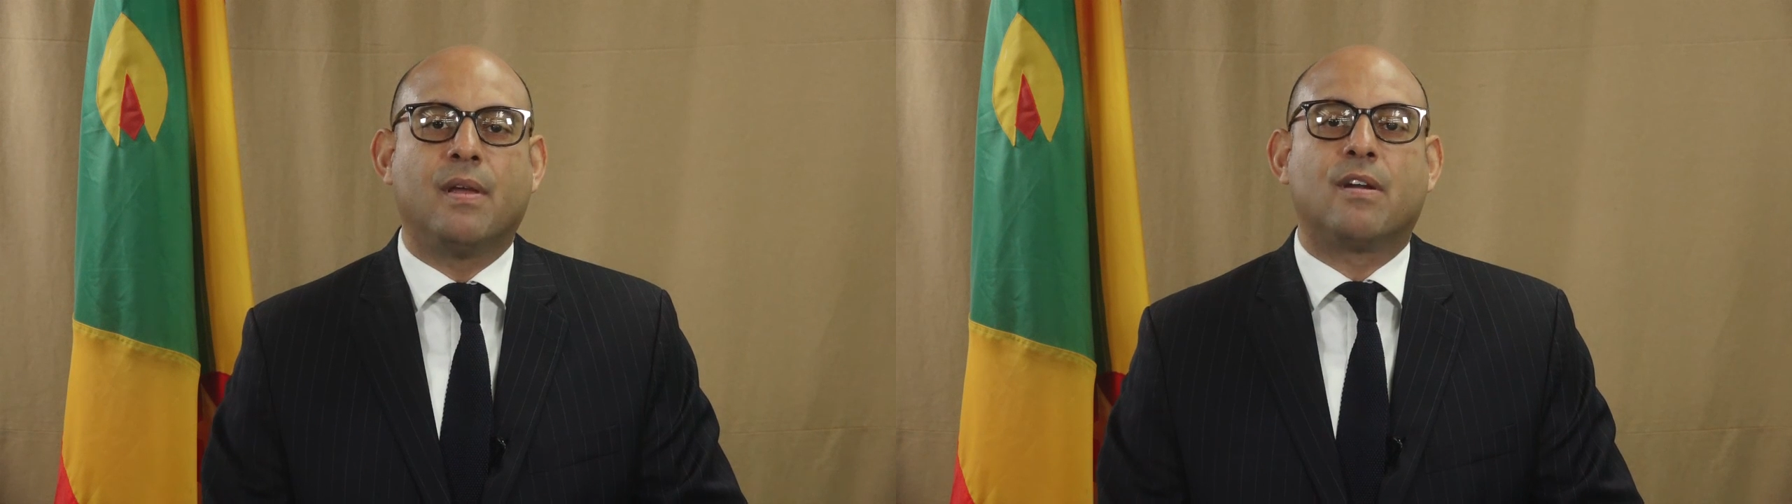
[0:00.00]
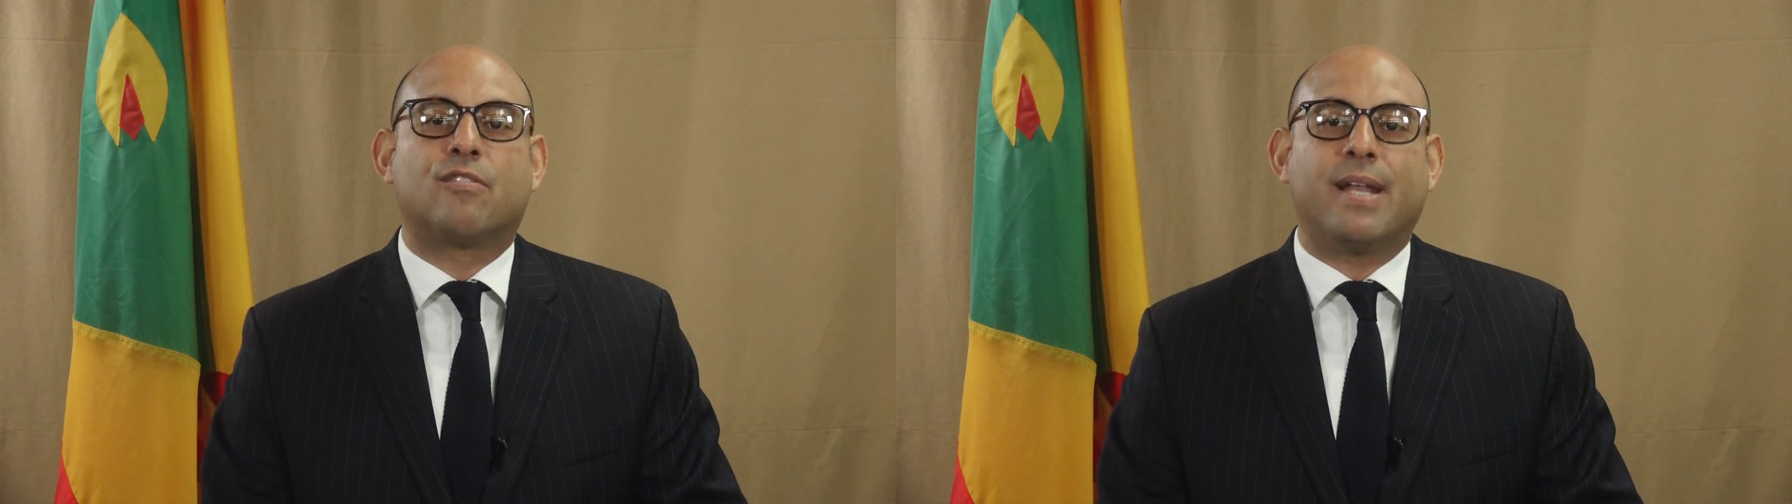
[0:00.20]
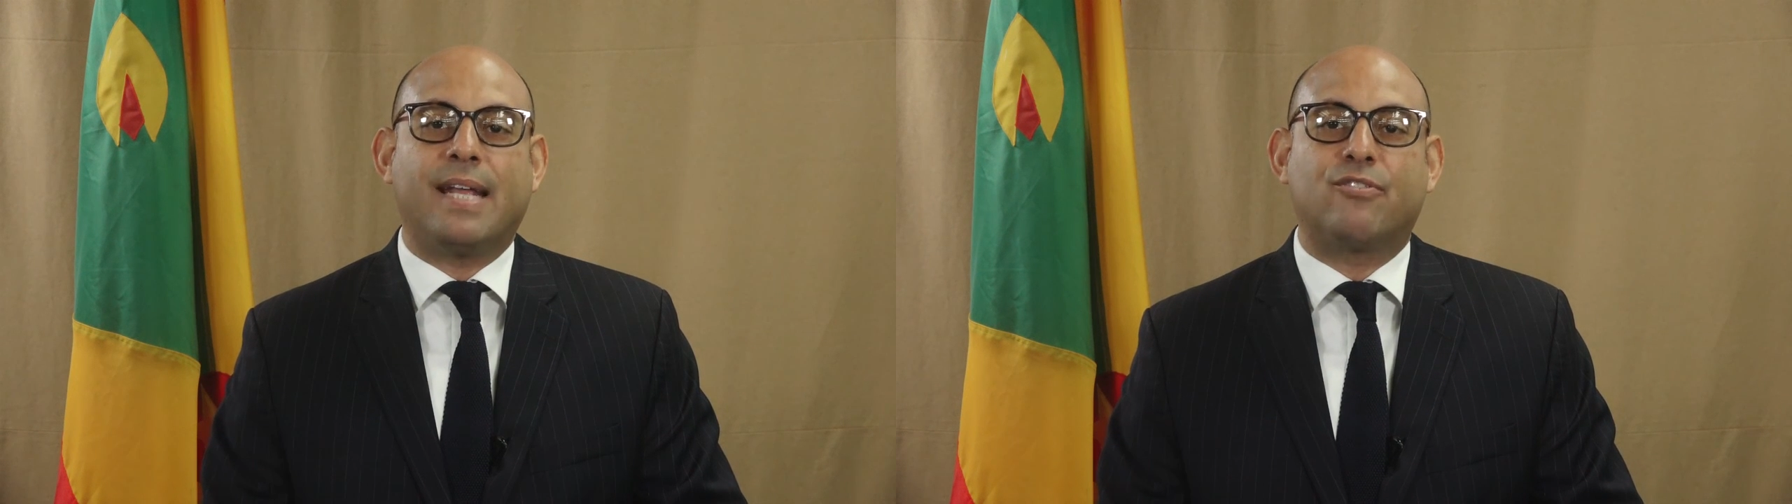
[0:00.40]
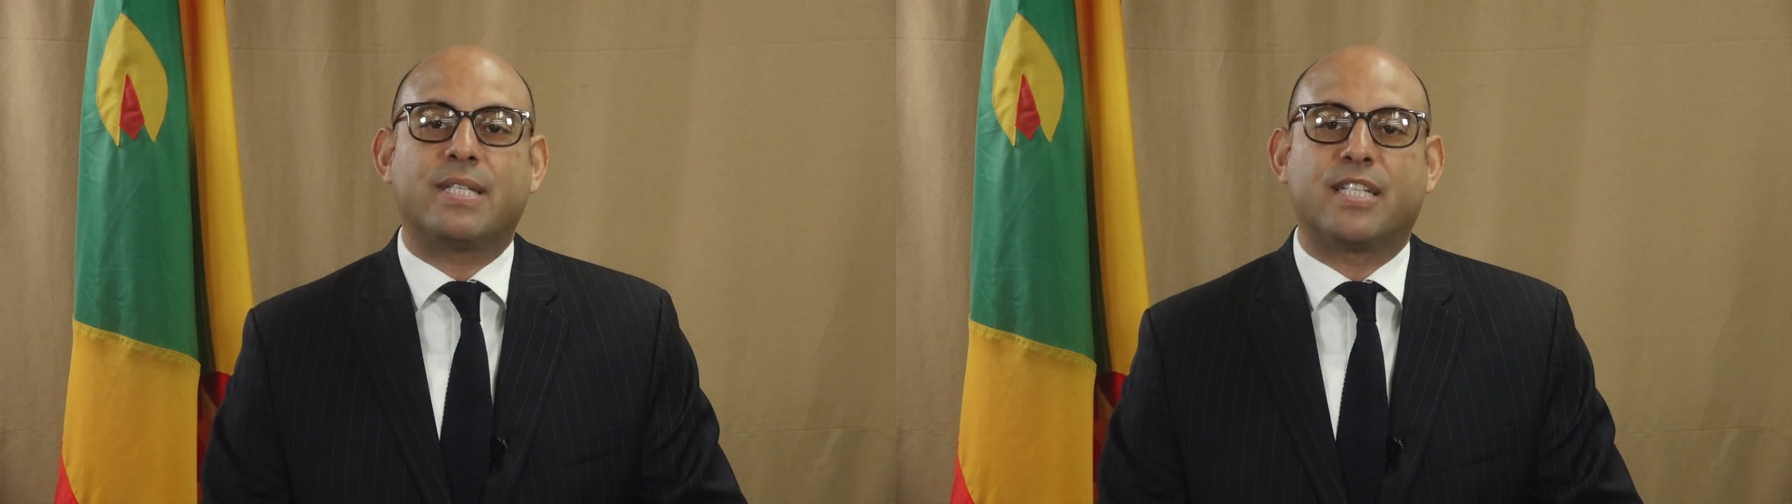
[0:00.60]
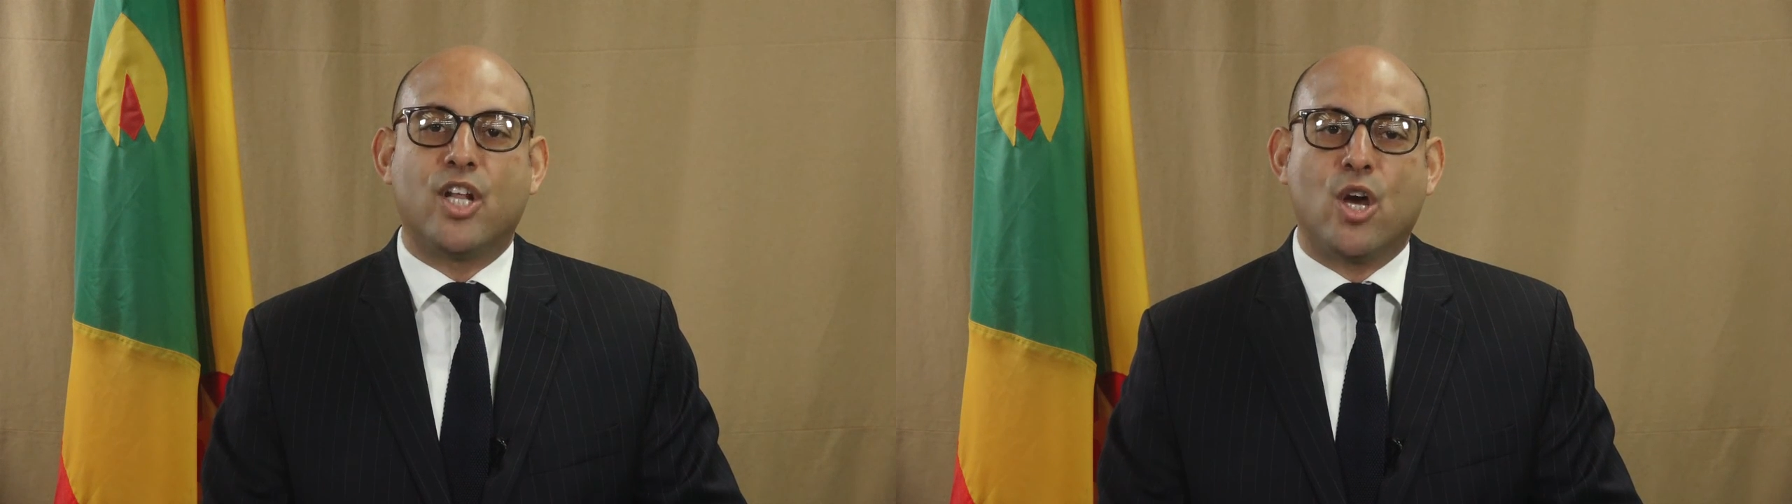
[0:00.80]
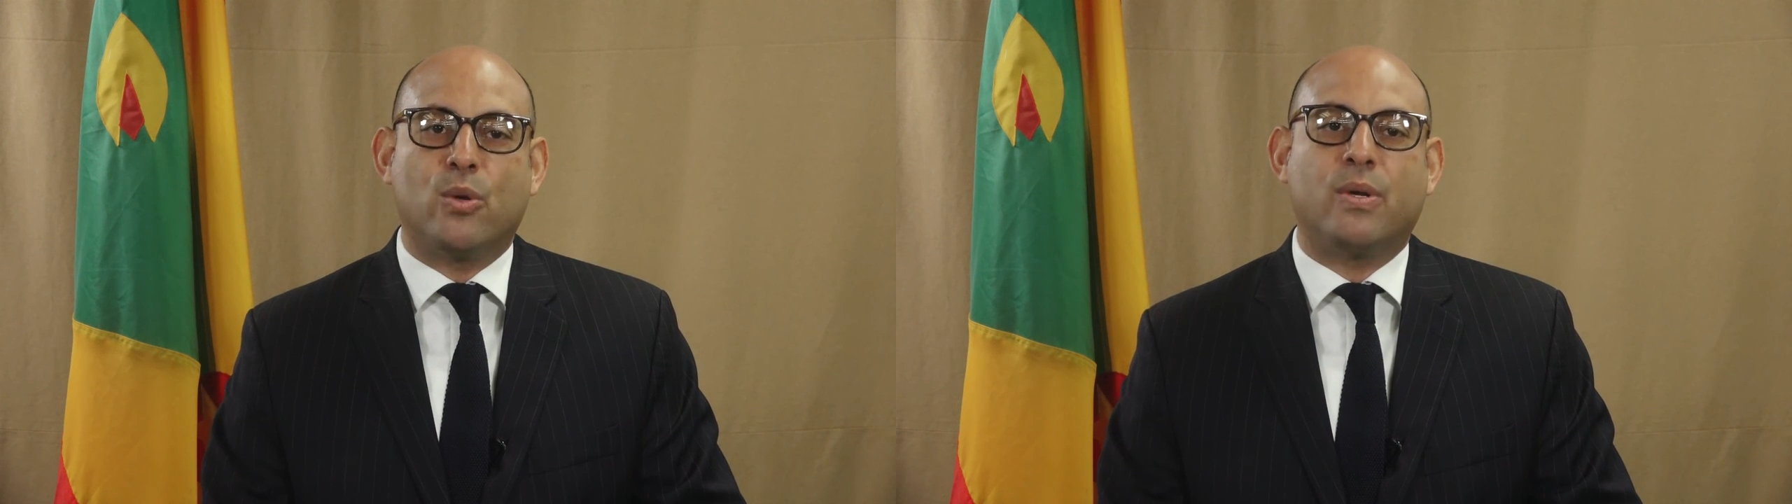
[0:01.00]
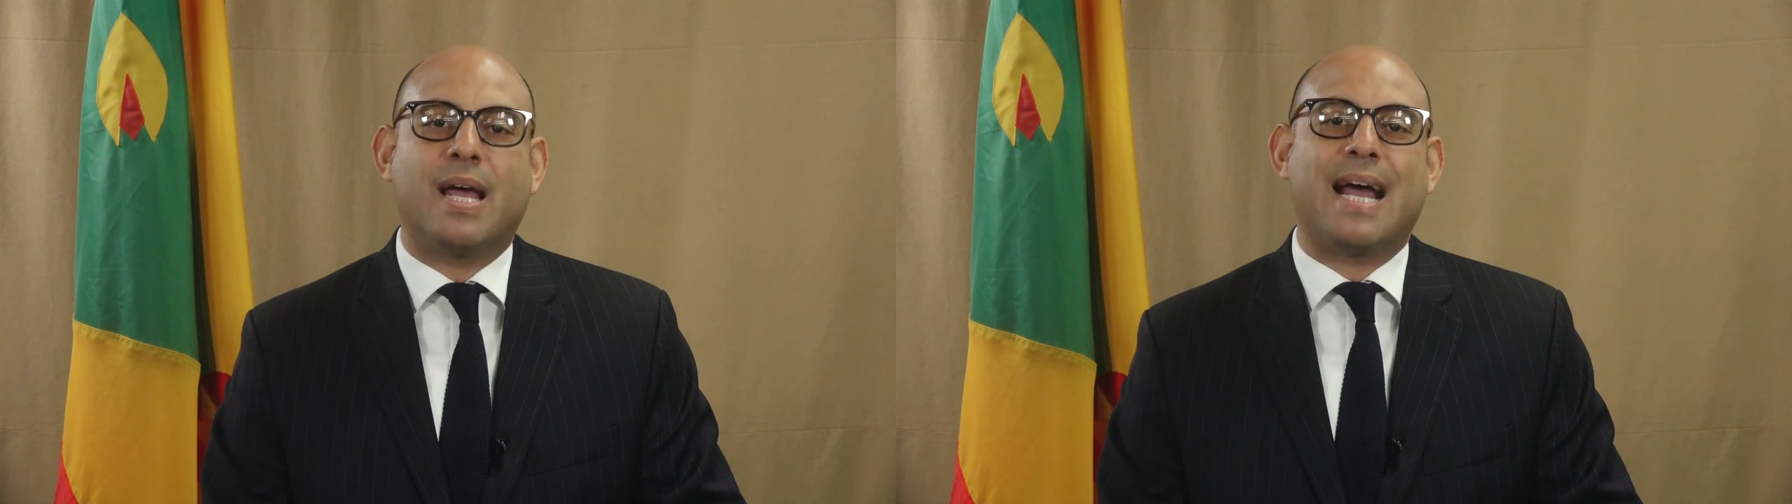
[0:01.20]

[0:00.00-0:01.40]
Grenada is known